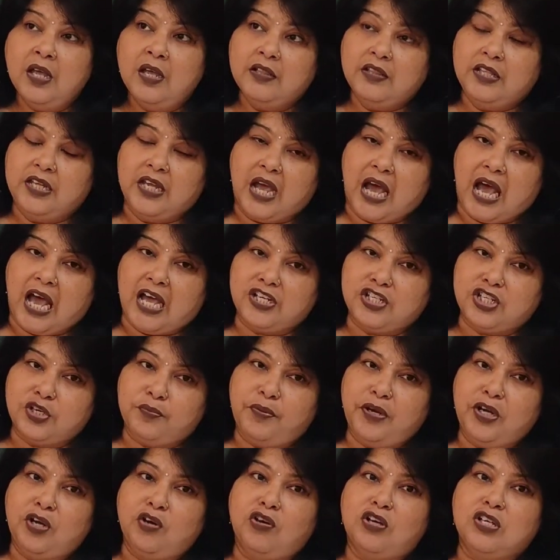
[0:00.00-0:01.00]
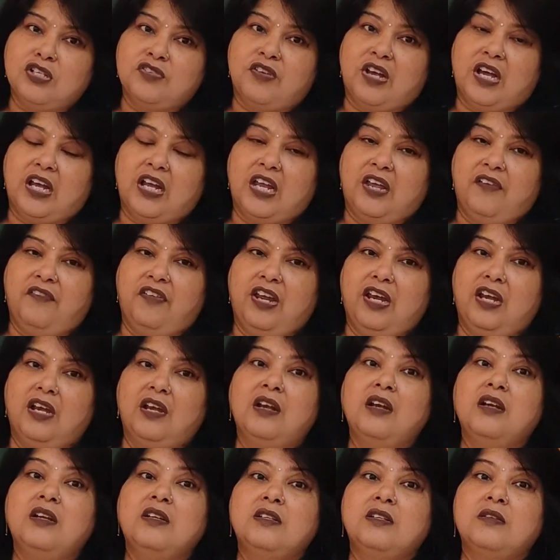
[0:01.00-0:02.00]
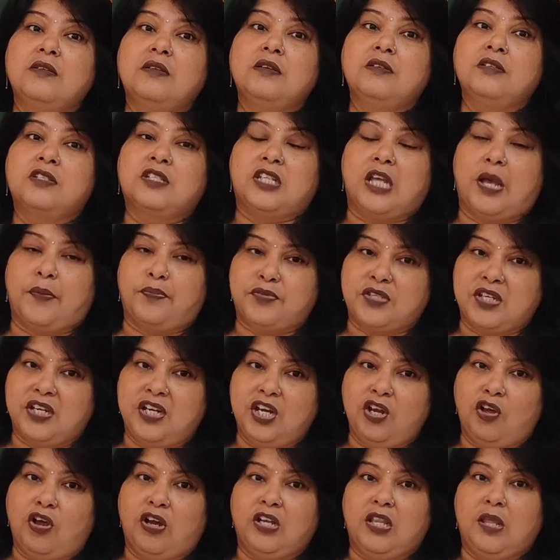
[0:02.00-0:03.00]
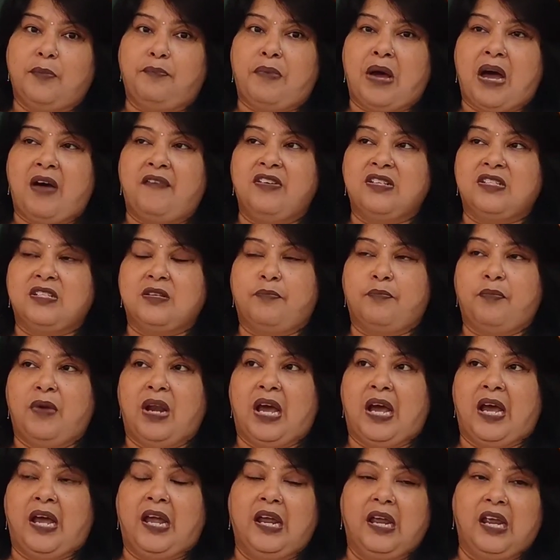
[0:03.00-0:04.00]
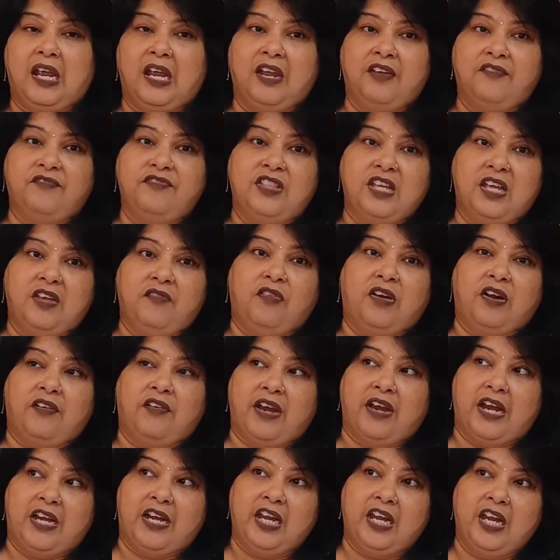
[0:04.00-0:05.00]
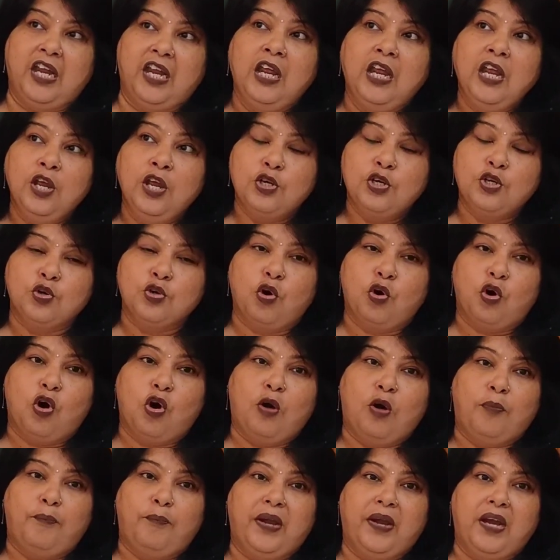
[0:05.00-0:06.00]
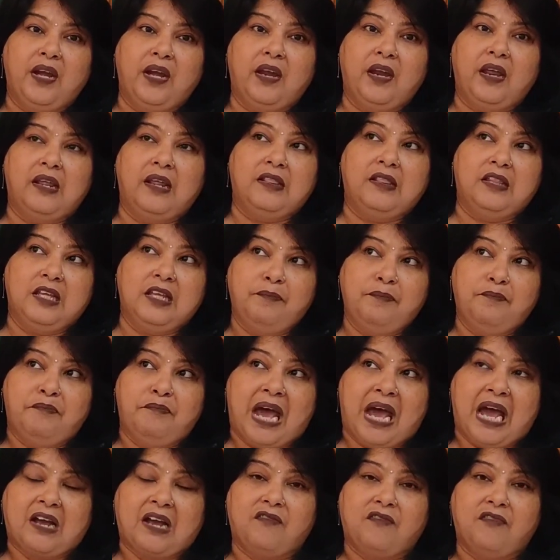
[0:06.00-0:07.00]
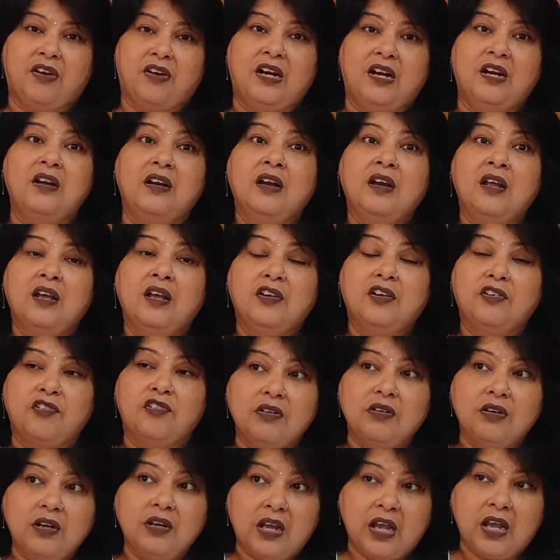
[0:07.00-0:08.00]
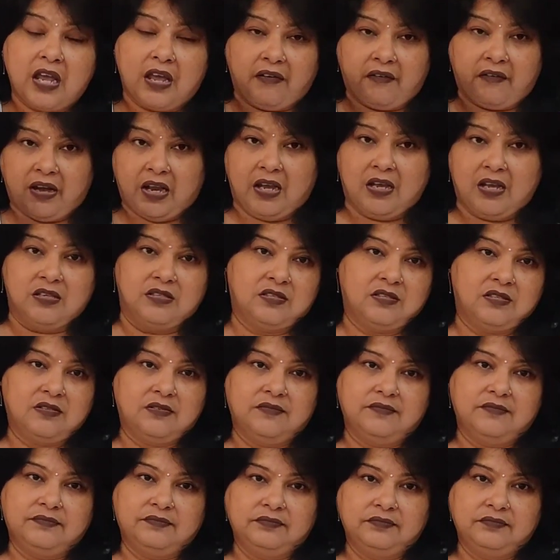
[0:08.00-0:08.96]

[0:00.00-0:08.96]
The entrepreneurs were given subsidy on the power supply if they were ready to open in the backward areas.